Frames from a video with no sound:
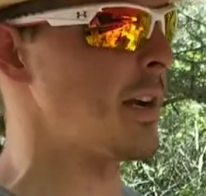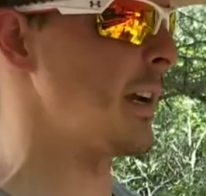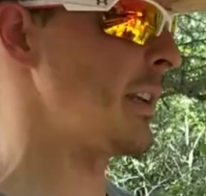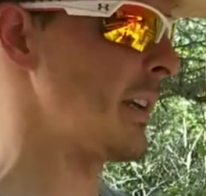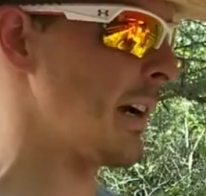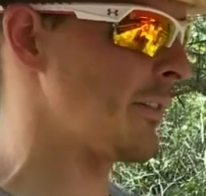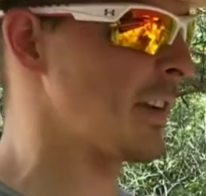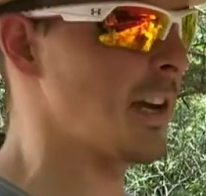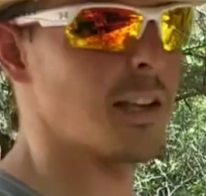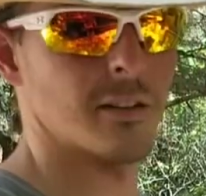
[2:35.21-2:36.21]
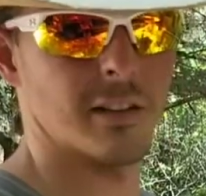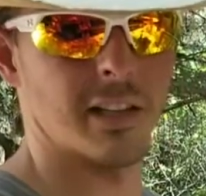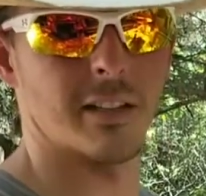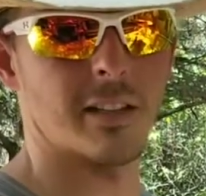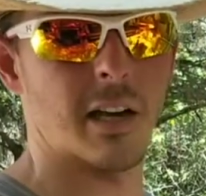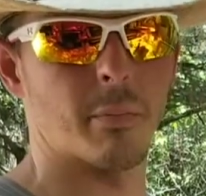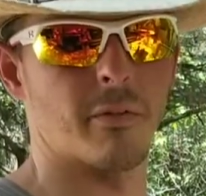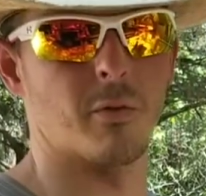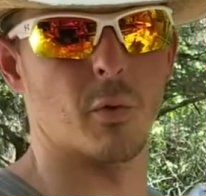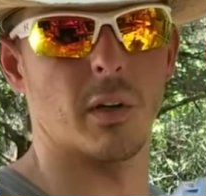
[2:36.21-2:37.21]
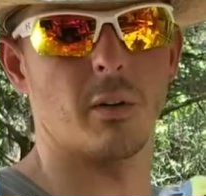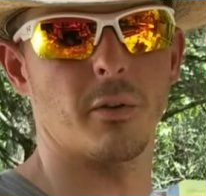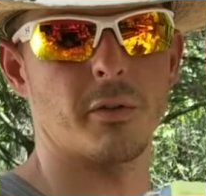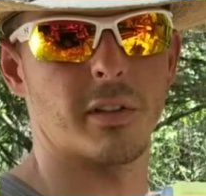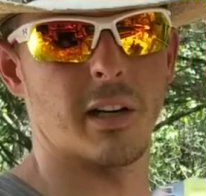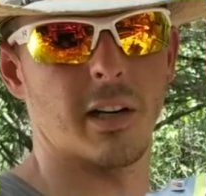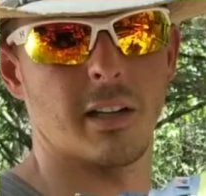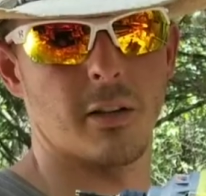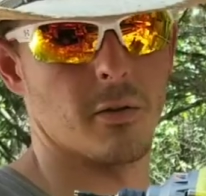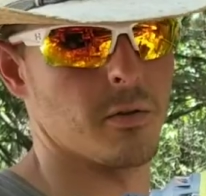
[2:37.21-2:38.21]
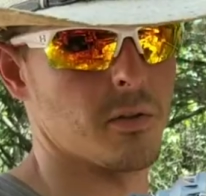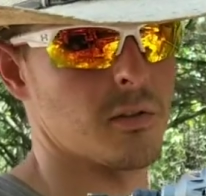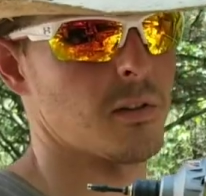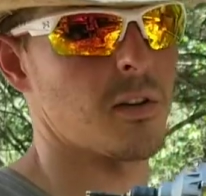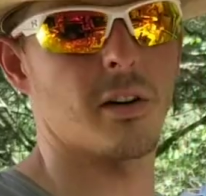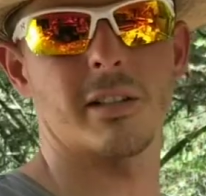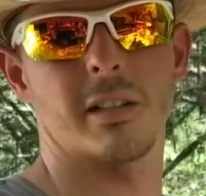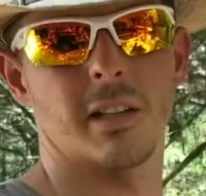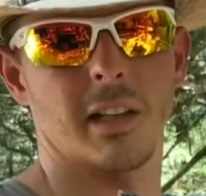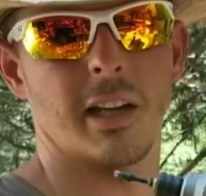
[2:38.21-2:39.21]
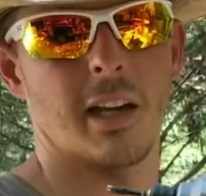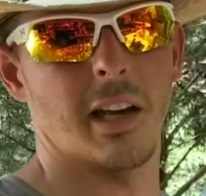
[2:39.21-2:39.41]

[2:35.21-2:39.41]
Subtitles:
And I've got these type of drills that I use constantly,